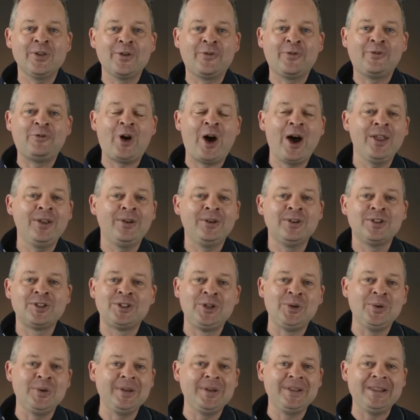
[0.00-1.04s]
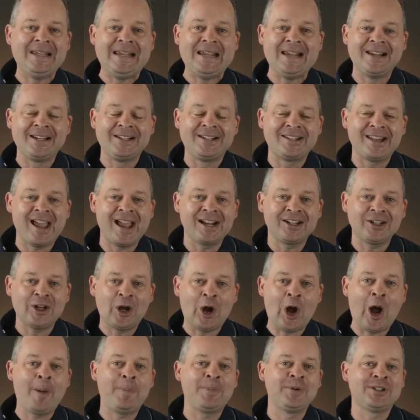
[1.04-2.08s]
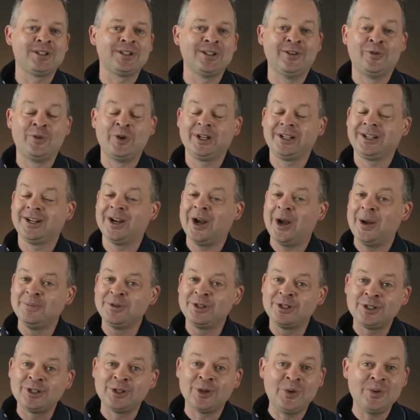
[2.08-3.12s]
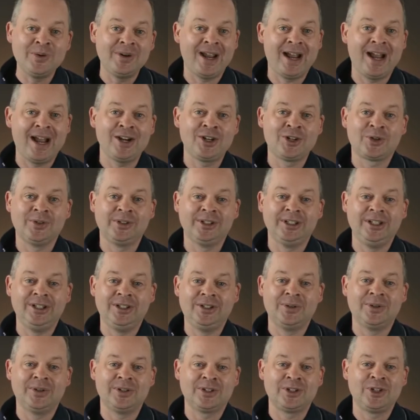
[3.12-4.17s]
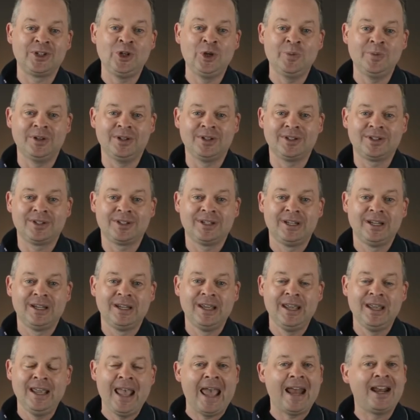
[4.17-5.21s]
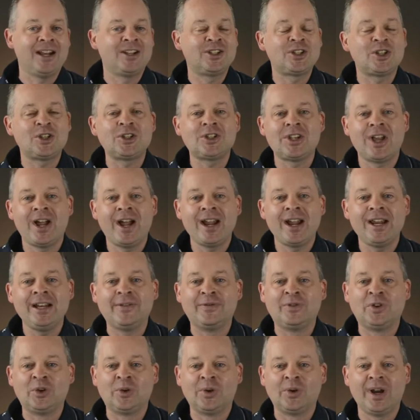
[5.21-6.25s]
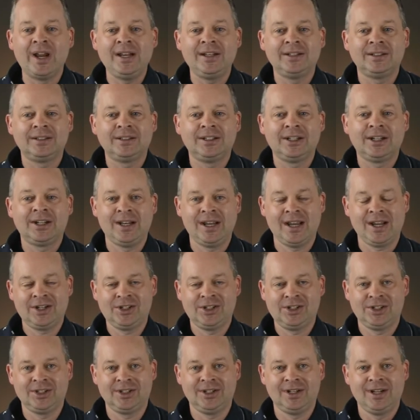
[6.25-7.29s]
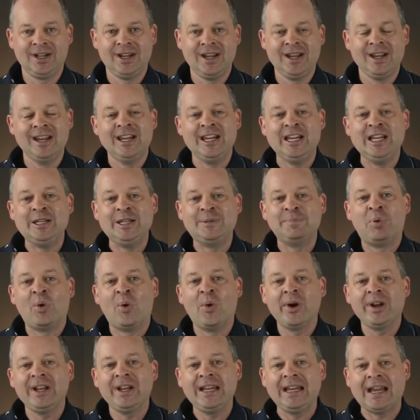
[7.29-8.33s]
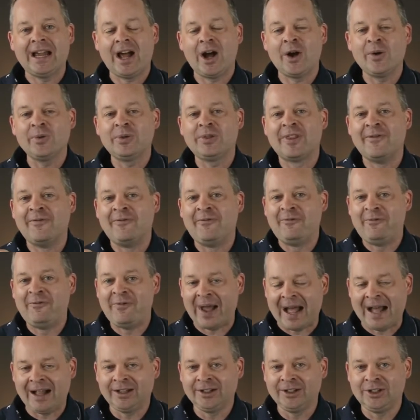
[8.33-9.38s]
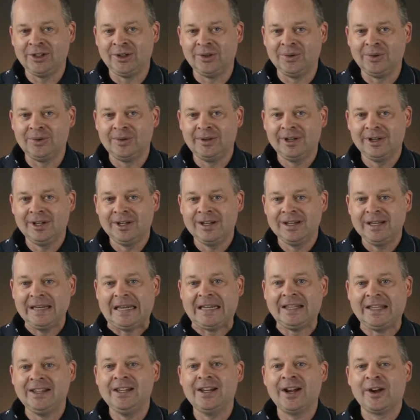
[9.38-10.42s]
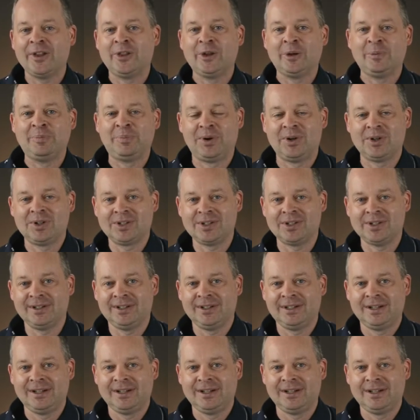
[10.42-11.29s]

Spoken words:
the Father is doing the exact opposite of what comes so naturally to us humans. And it's a sign of great connection. He's pointing out the value in the other person.